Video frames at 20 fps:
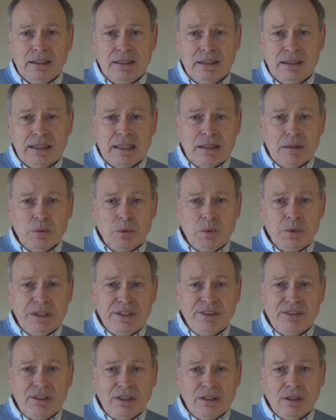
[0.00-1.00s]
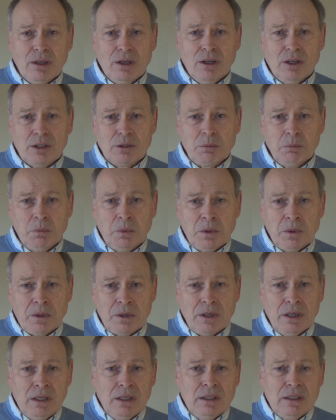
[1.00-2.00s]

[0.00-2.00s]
yeah, we see a lot more,